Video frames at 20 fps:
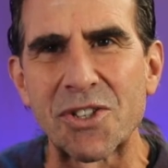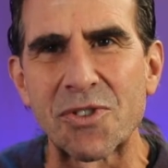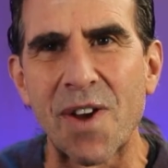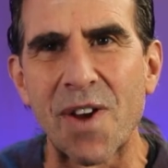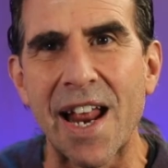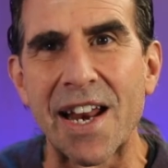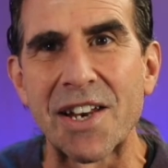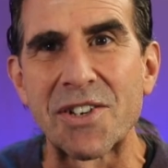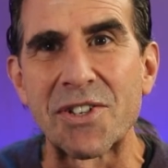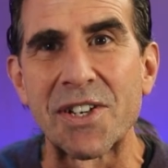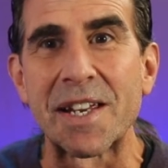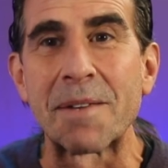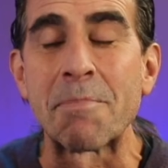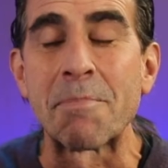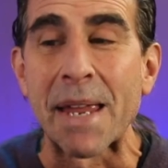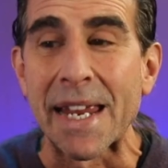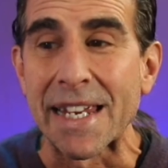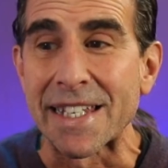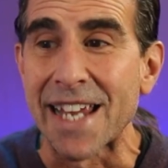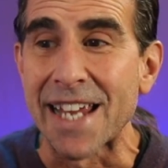strategy and
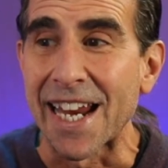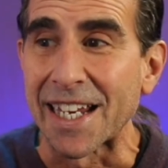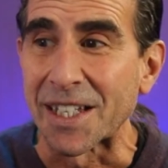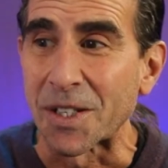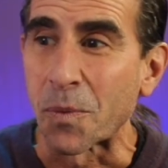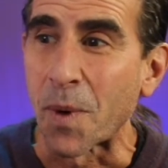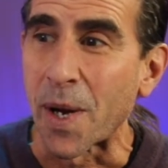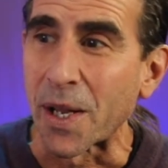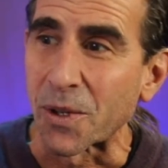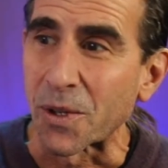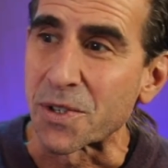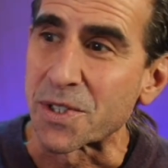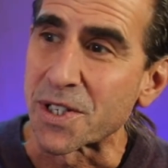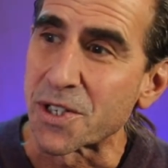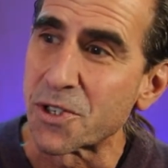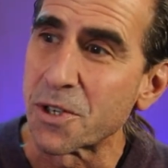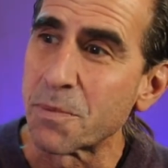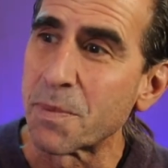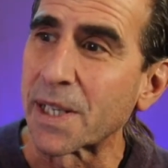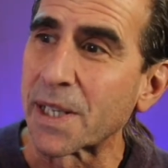maintain the weight loss.
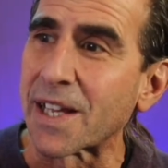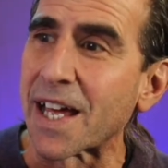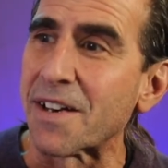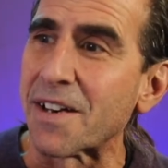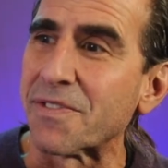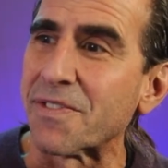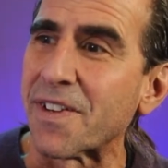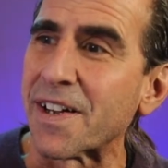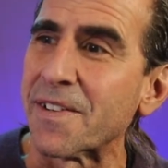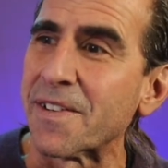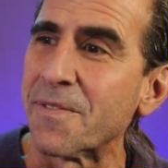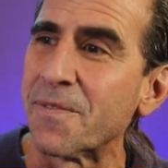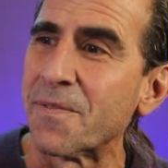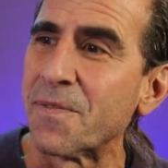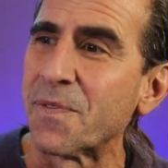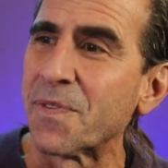It should be a lot of fun.